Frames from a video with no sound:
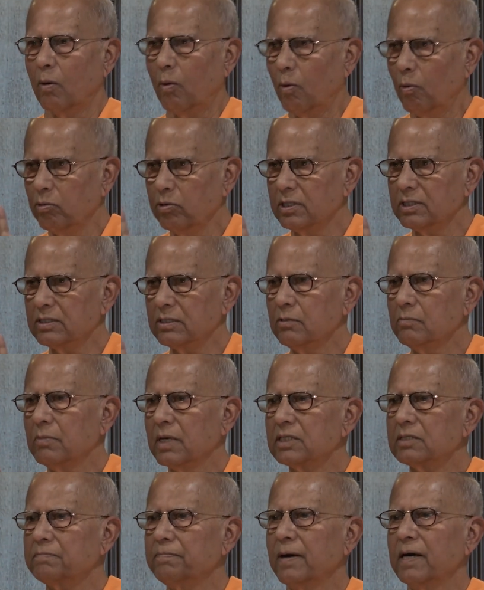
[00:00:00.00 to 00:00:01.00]
Always you
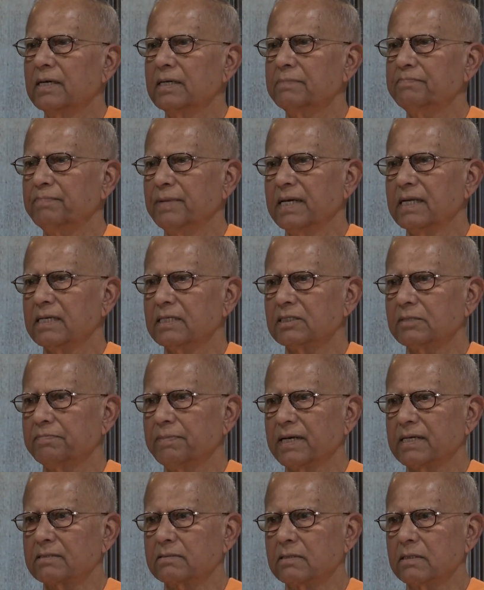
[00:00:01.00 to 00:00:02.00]
must pay
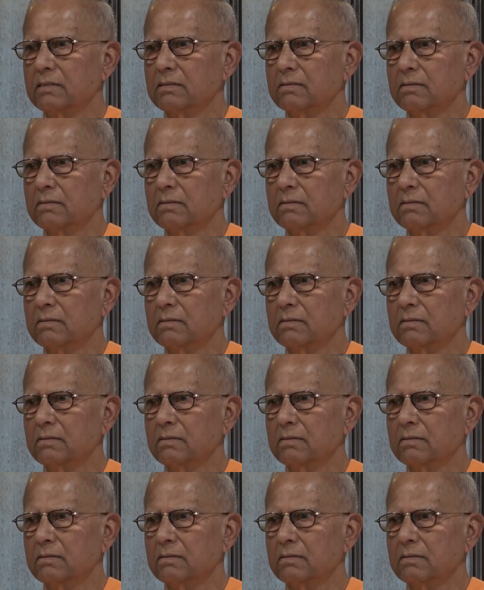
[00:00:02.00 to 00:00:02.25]
respect.